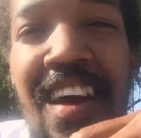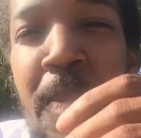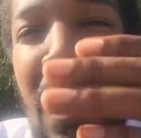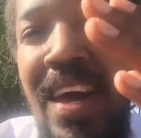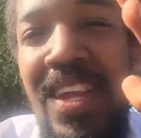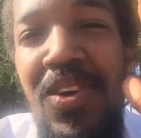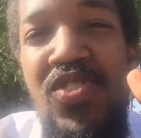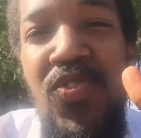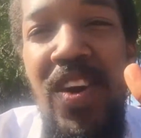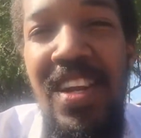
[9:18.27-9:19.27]
I'm not going to go
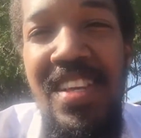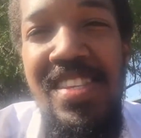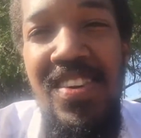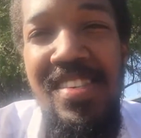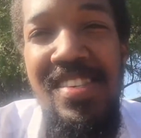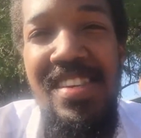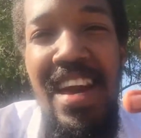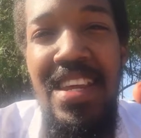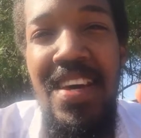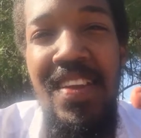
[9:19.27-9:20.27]
too far into detail because it's
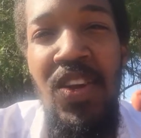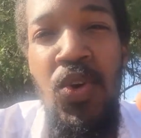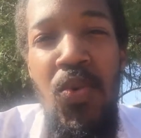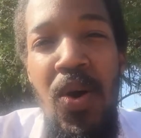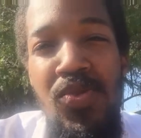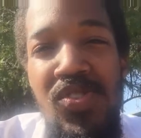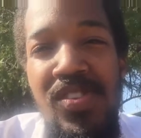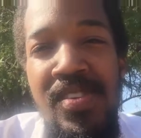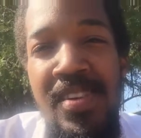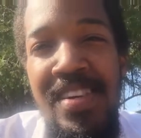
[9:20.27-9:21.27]
kind of
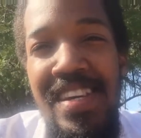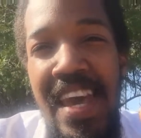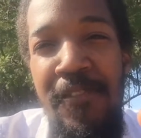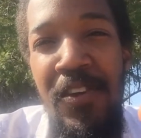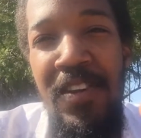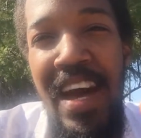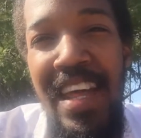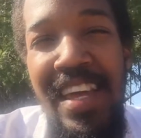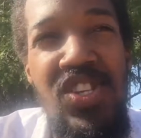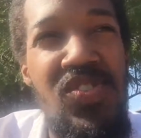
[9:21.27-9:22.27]
gross. If you're
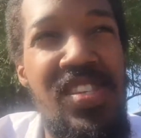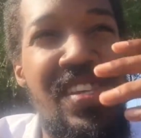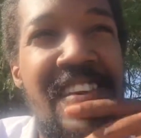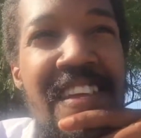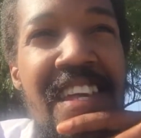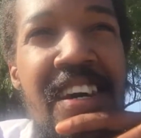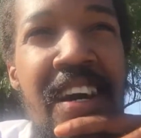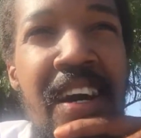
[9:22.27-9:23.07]
not interested in